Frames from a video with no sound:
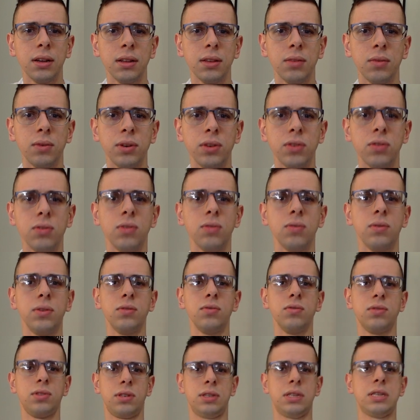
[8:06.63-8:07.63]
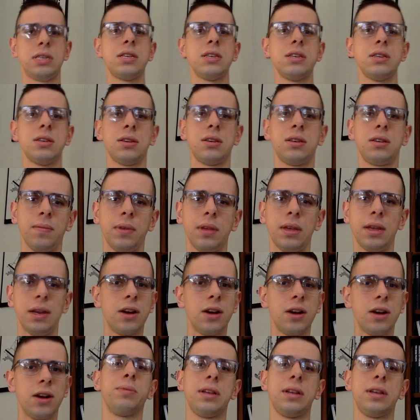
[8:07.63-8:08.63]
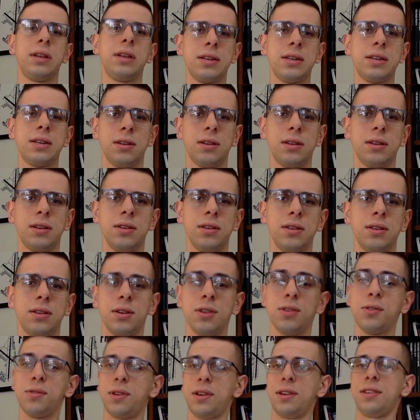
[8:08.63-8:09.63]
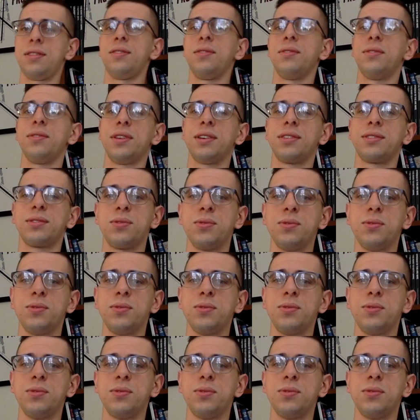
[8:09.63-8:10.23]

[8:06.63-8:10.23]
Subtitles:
When you see an airplane and you think, okay, that's a